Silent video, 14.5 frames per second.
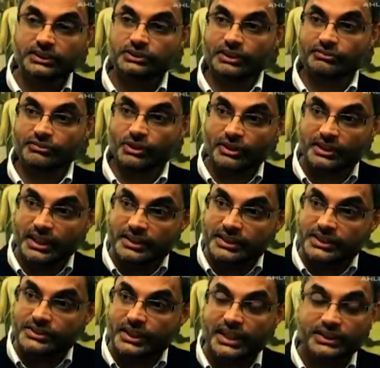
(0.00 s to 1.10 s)
you have not done
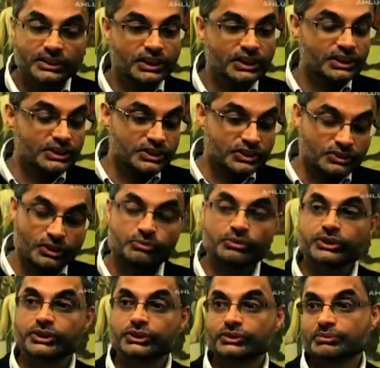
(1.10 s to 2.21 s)
this right, this is not
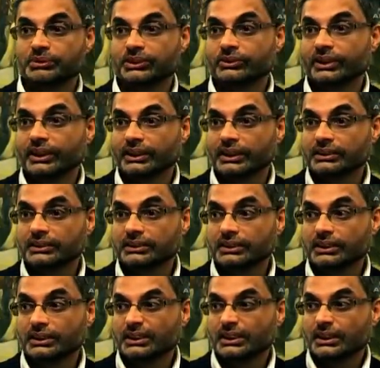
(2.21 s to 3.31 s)
what you should be doing it.
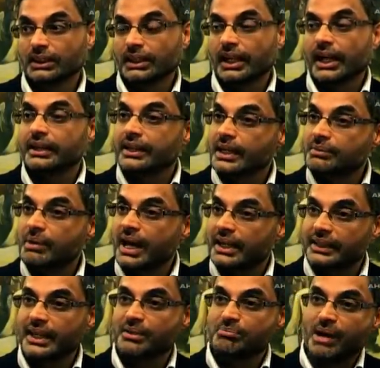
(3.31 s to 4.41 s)
And day by
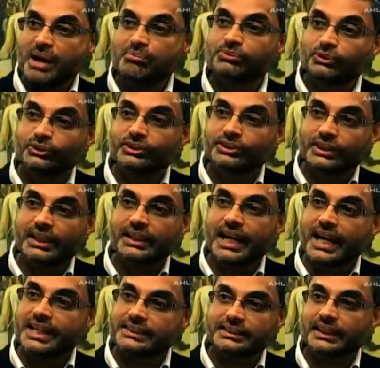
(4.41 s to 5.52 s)
day, Ma'mun
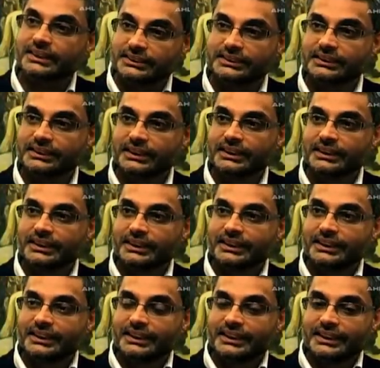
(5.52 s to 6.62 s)
realized that
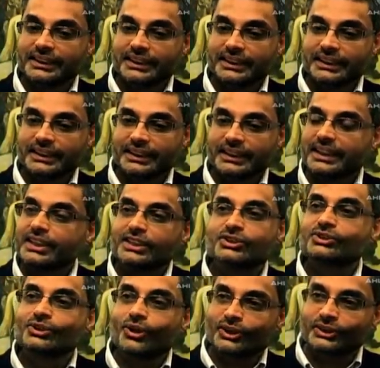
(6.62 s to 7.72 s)
he is
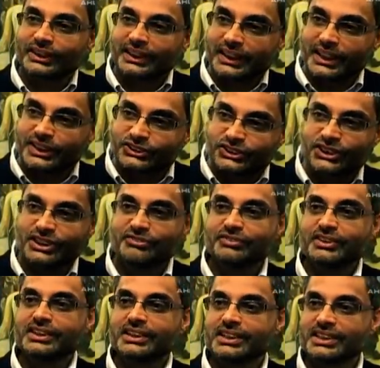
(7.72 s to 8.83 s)
not
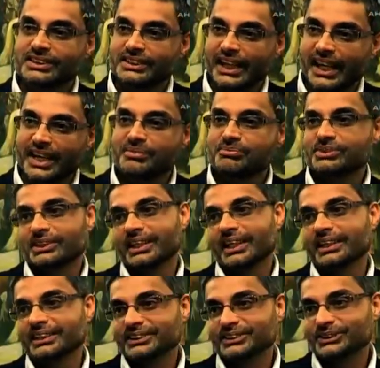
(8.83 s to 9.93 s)
achieving his aims
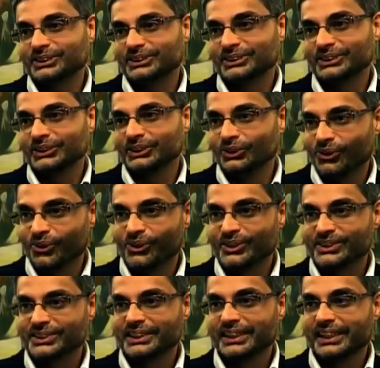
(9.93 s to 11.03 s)
and his
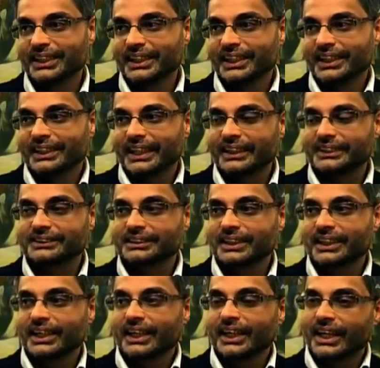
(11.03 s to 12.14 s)
goals, that
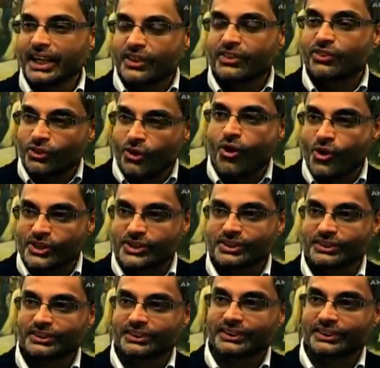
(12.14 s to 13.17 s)
he thought